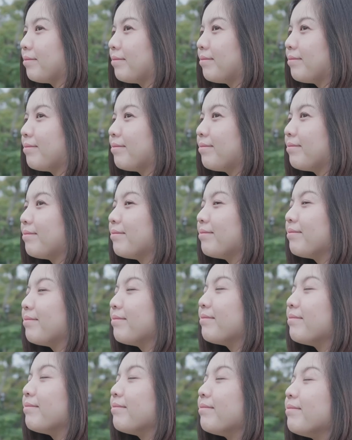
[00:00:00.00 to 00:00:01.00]
and things like the
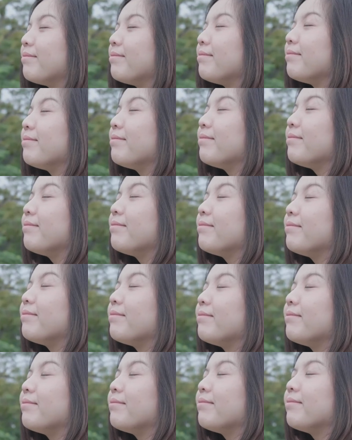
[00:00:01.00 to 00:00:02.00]
breathing exercises
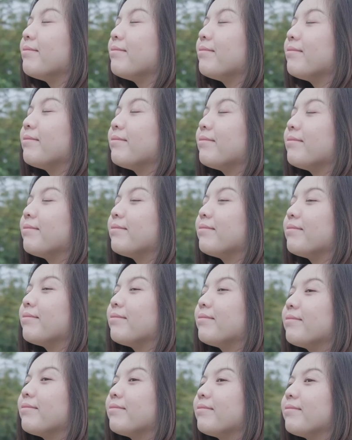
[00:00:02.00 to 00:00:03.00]
did make me feel more
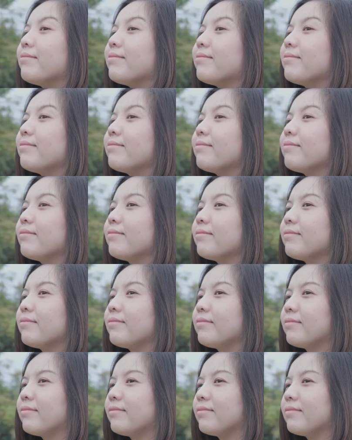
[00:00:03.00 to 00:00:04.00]
positive on a
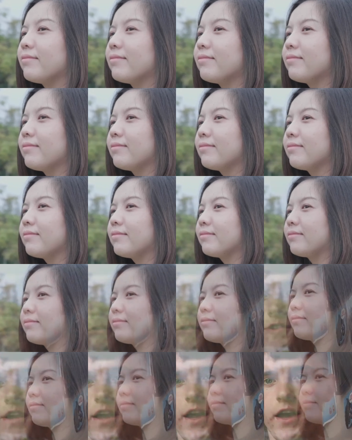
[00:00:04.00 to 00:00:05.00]
day-to-day basis. I
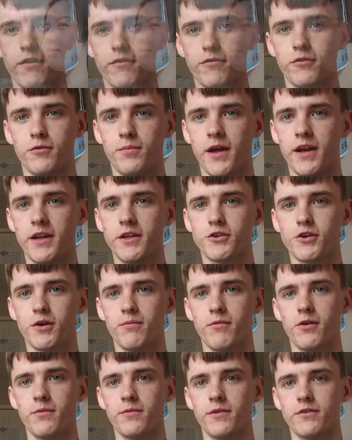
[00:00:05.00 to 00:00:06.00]
also had a few penny
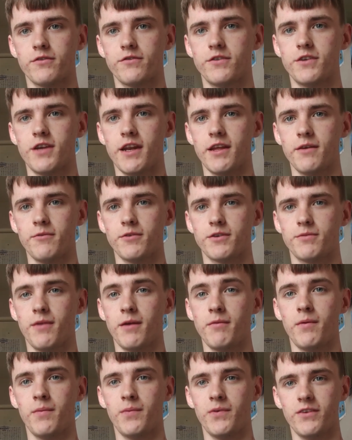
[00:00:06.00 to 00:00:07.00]
drop moments with Jenny, which
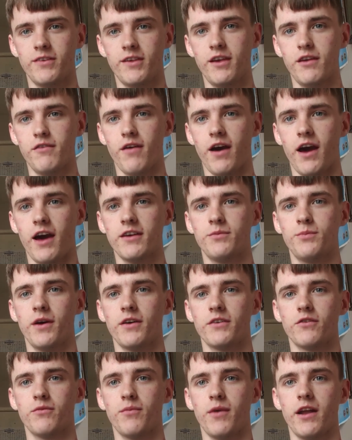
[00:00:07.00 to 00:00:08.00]
made me perceive
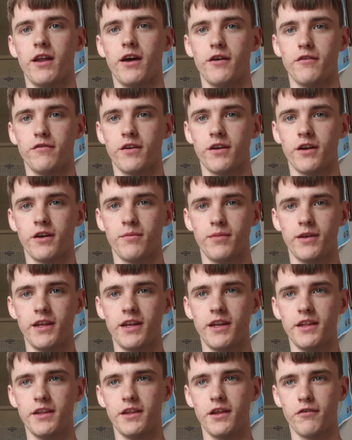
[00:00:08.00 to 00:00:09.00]
aspects of my life in a
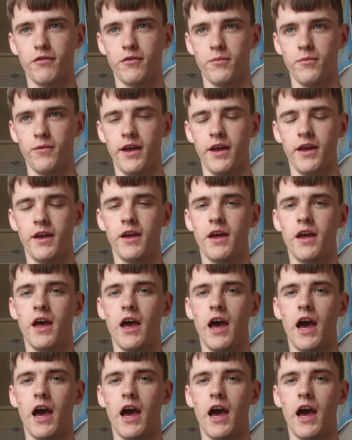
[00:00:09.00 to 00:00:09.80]
completely different way.